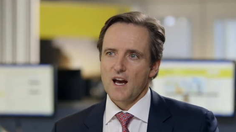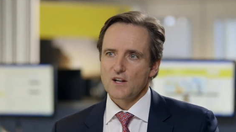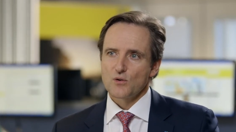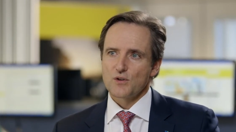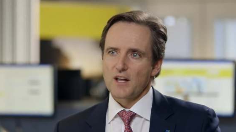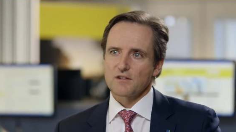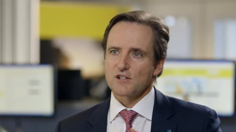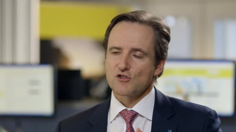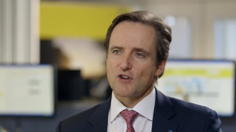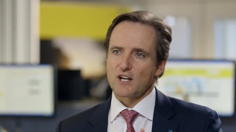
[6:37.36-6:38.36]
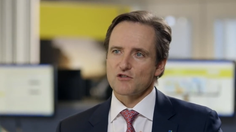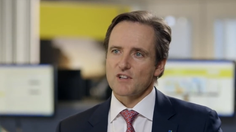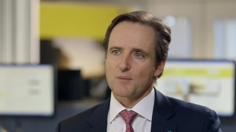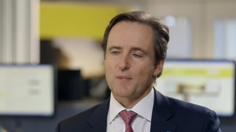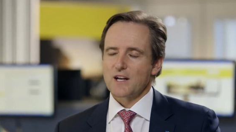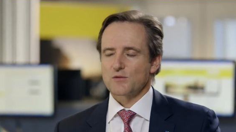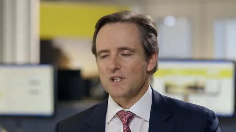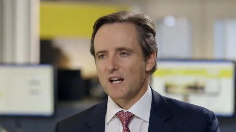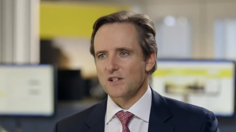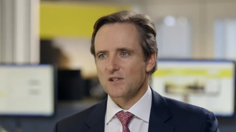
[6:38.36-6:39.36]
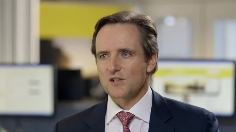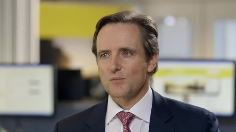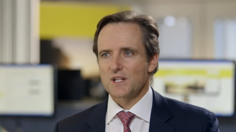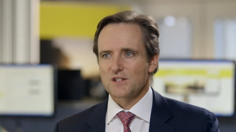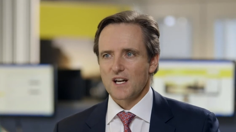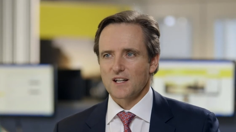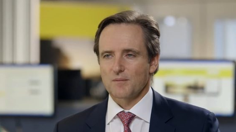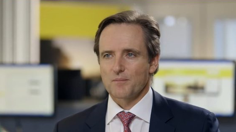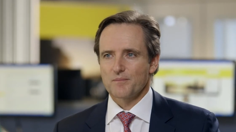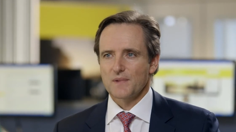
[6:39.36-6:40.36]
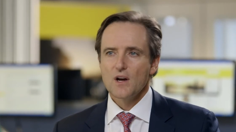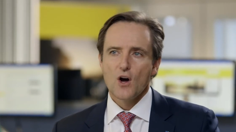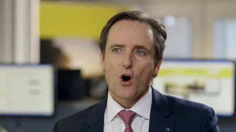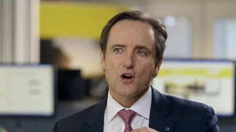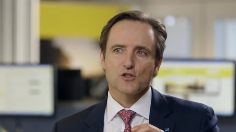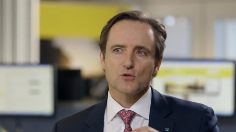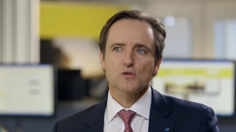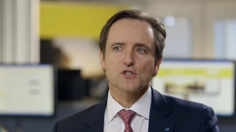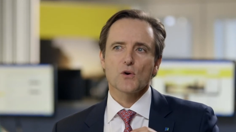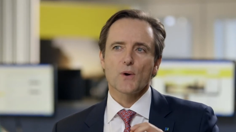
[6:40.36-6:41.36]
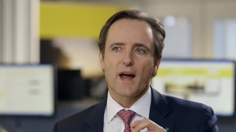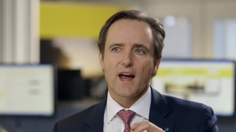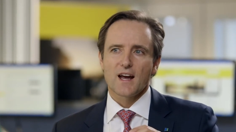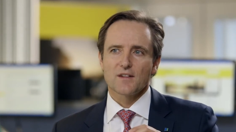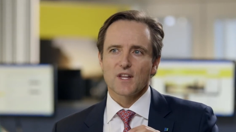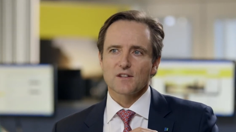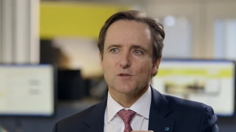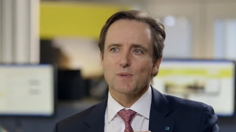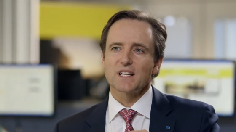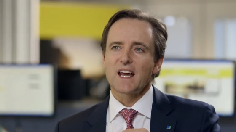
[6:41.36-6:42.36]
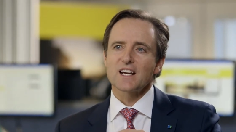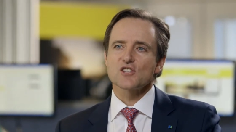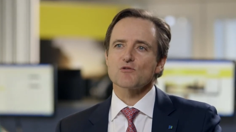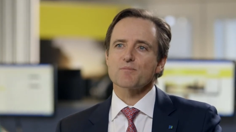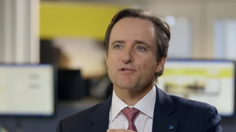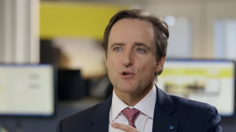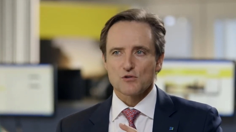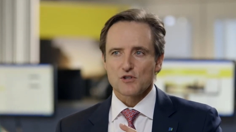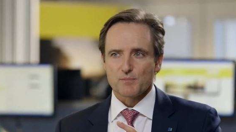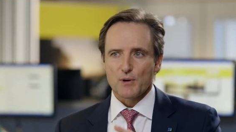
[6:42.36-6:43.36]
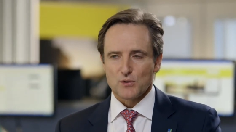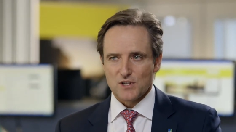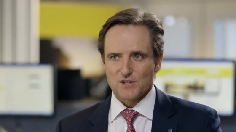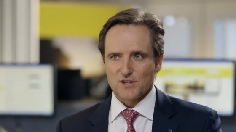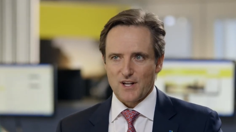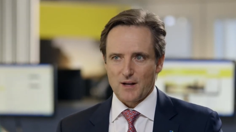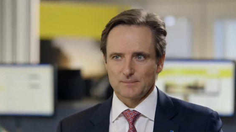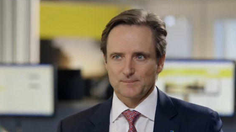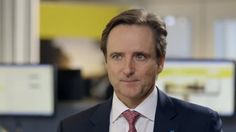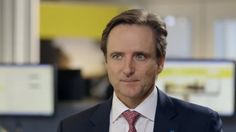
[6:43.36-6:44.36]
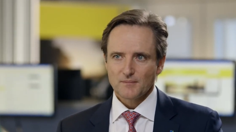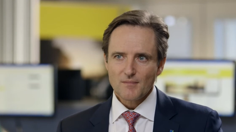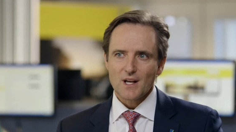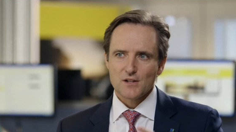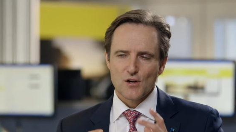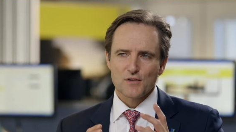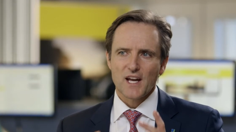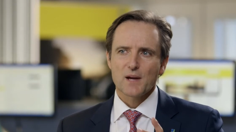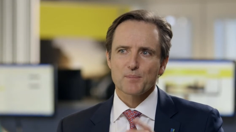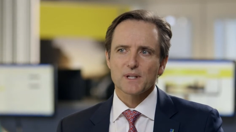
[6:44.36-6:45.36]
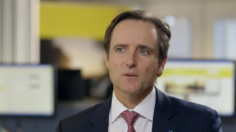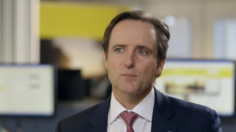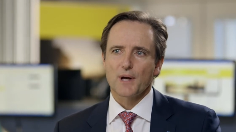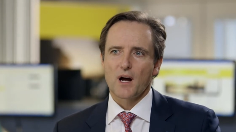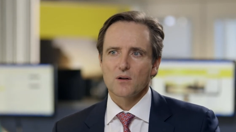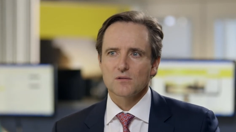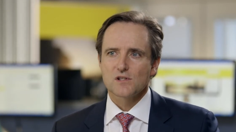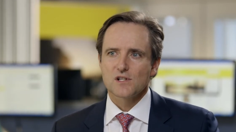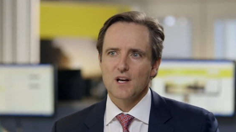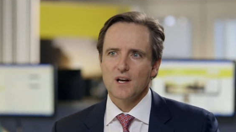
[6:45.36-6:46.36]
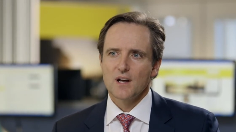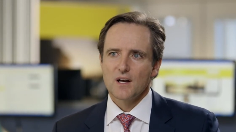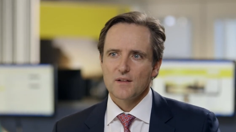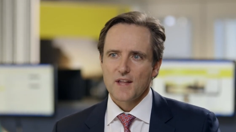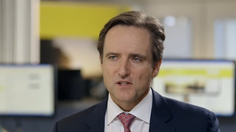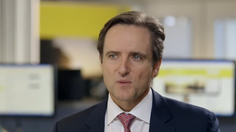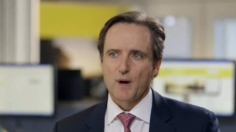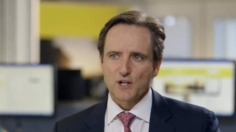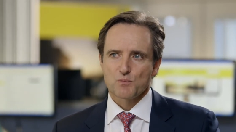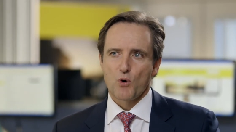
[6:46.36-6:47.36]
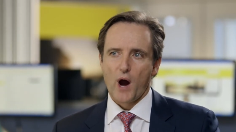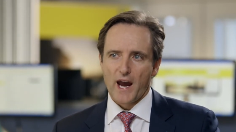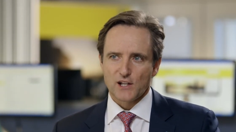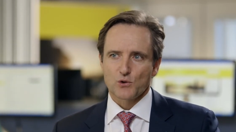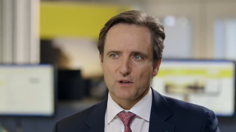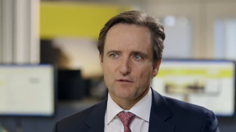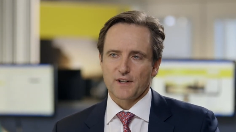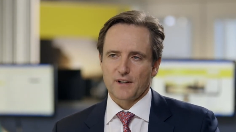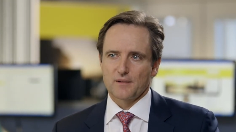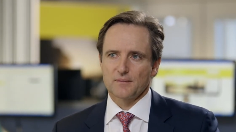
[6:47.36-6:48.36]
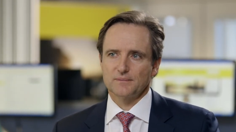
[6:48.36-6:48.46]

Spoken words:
And all the other restructuring and management actions have been taken. I should also add that there's been extra prudence built into that. So at the £8 billion, that's a much more adequate figure.